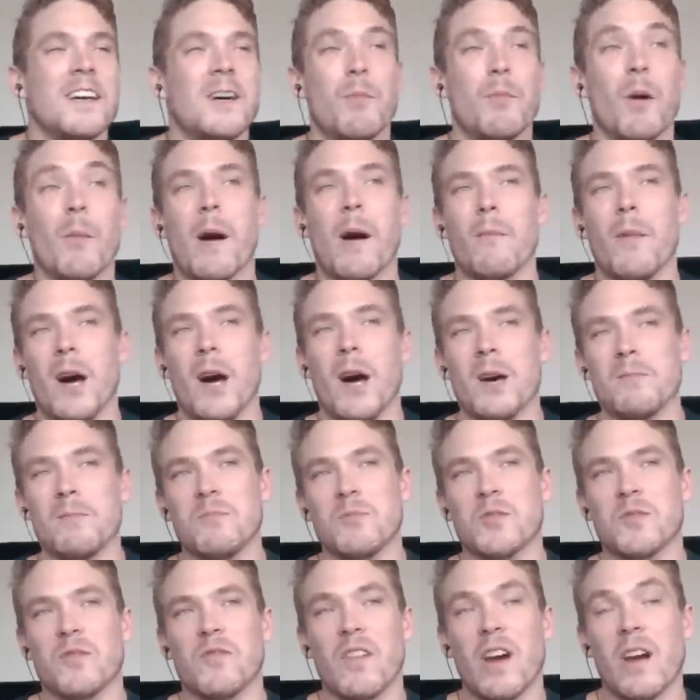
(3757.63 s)
But my mom
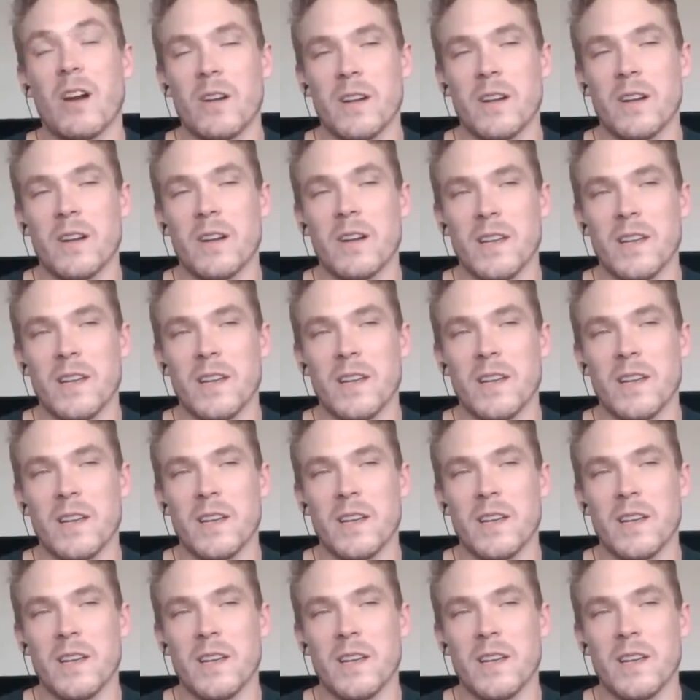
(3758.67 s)
was very,
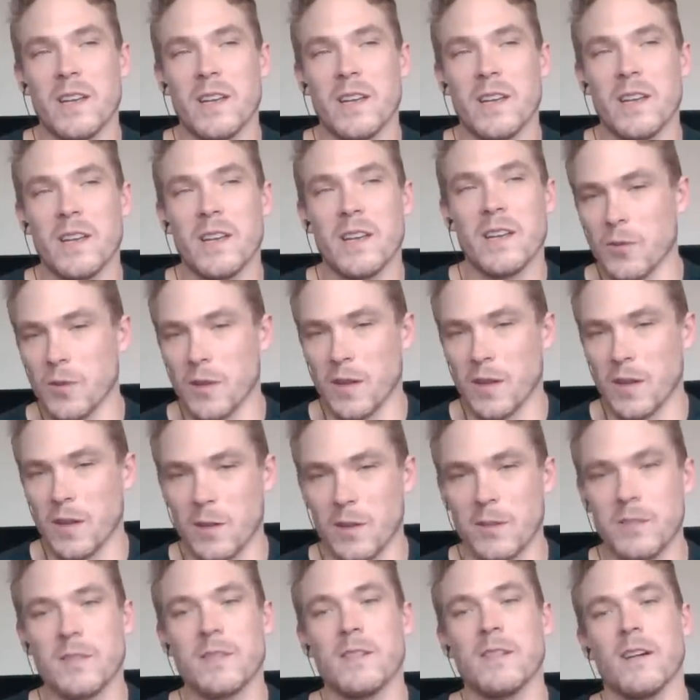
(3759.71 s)
definitely very opposed to it at
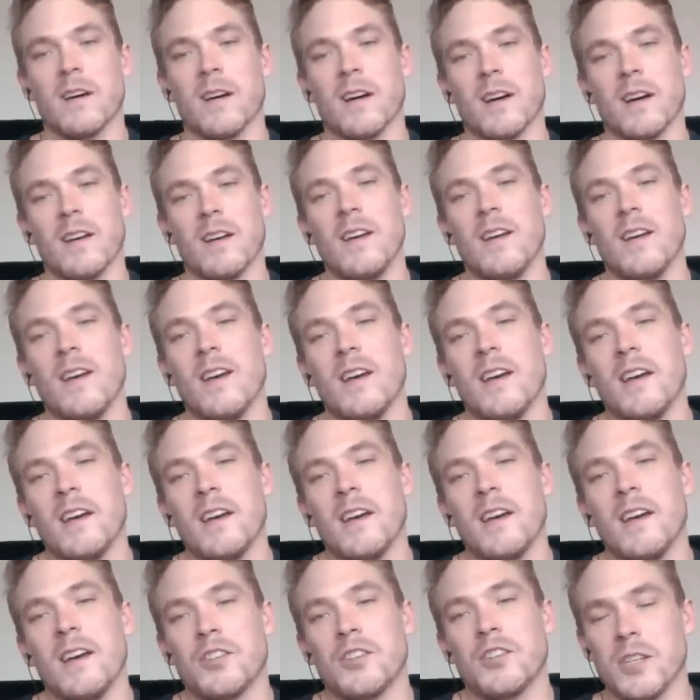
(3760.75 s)
first. Uh,
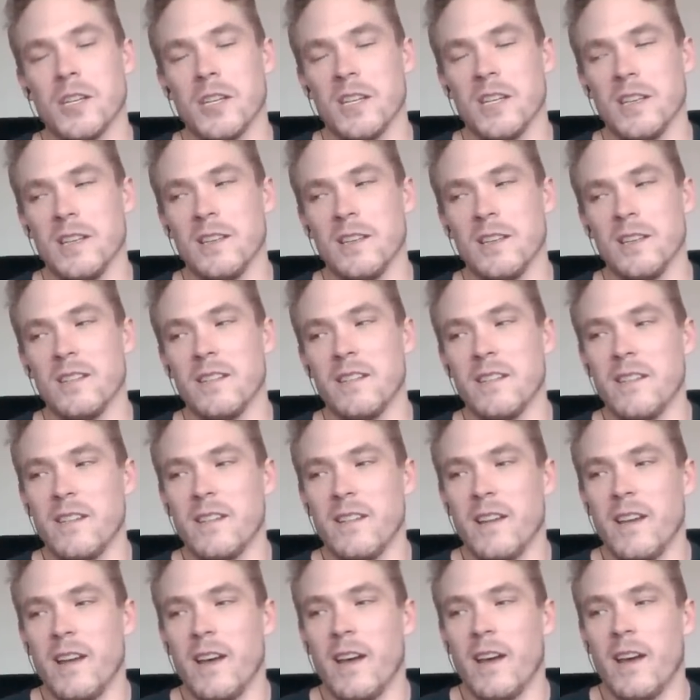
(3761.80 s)
she
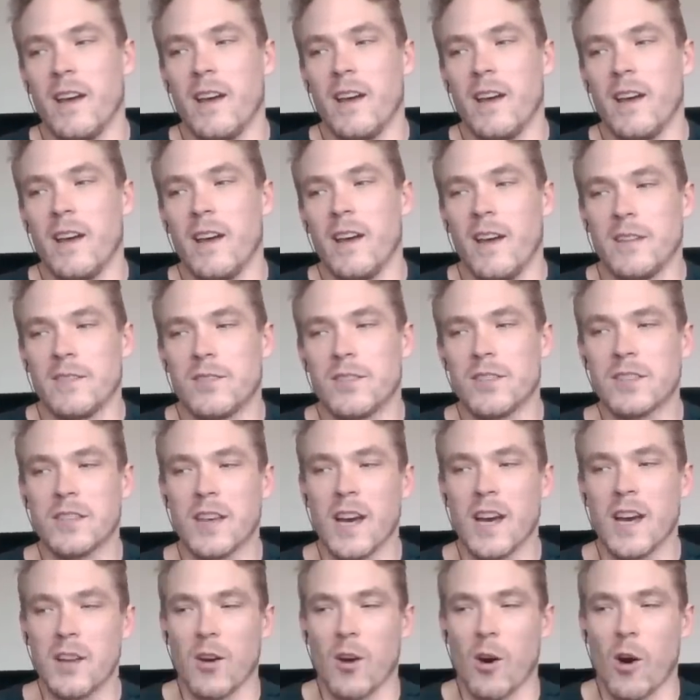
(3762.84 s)
just
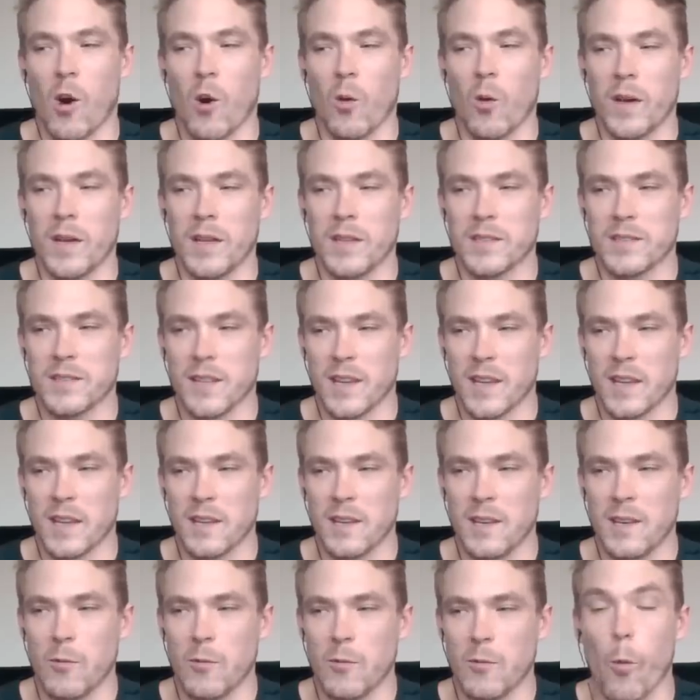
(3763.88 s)
kind of always
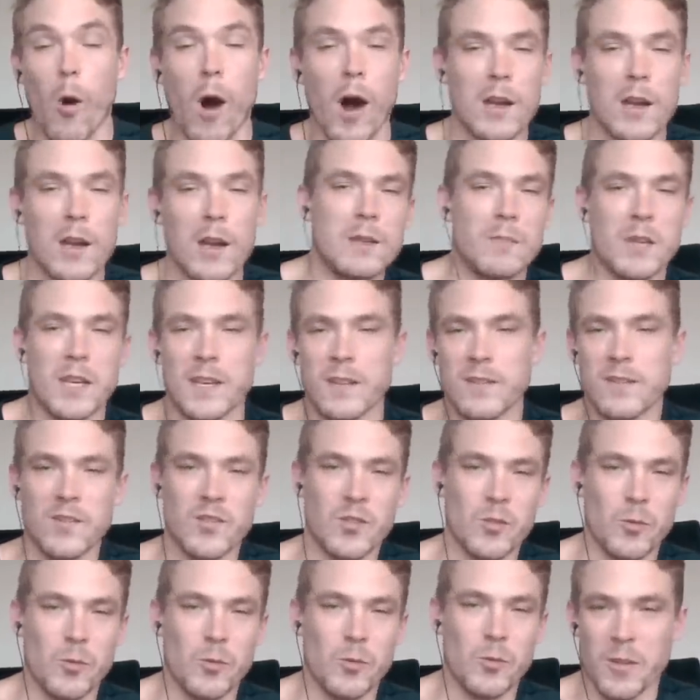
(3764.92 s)
like wanted me to
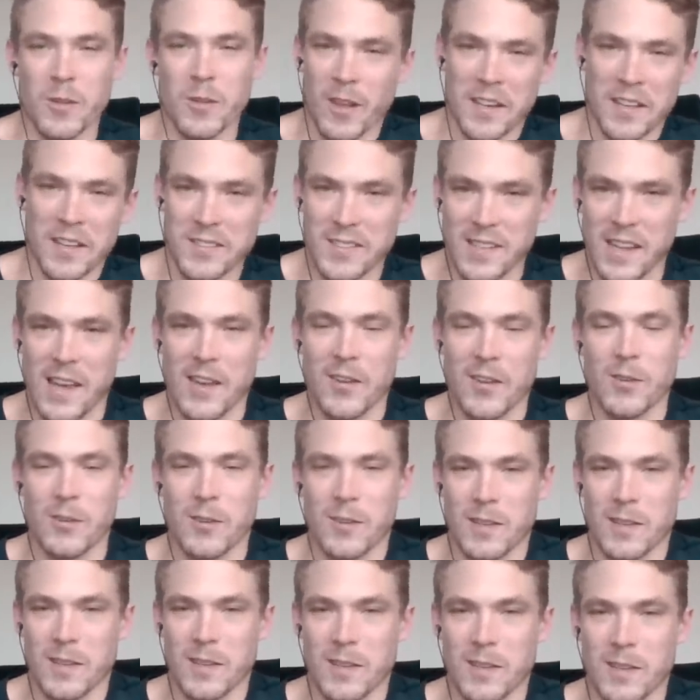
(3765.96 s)
do the like
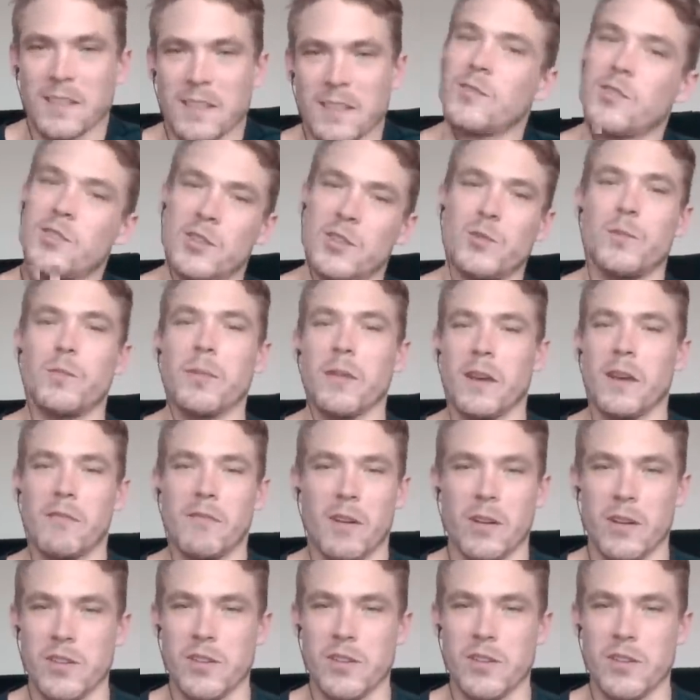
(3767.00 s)
standard thing. She would play
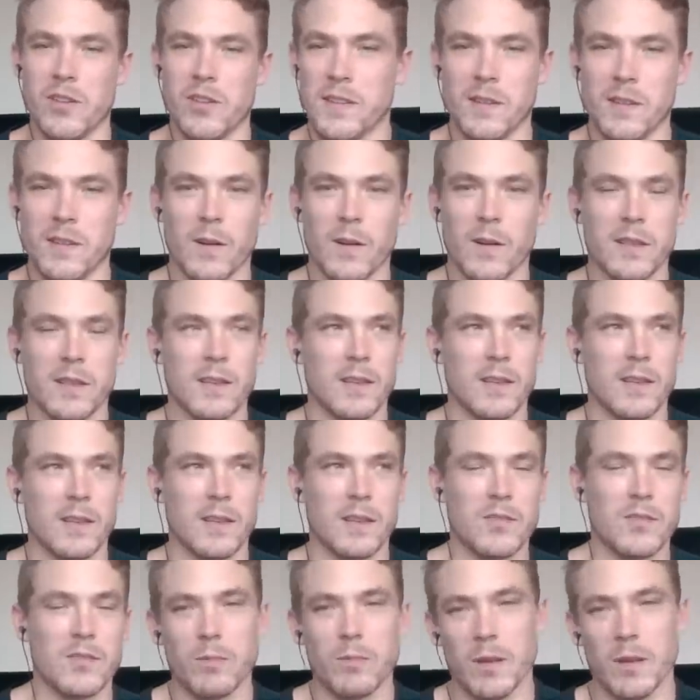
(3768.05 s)
very G T O, I think, if she played mm-hmm.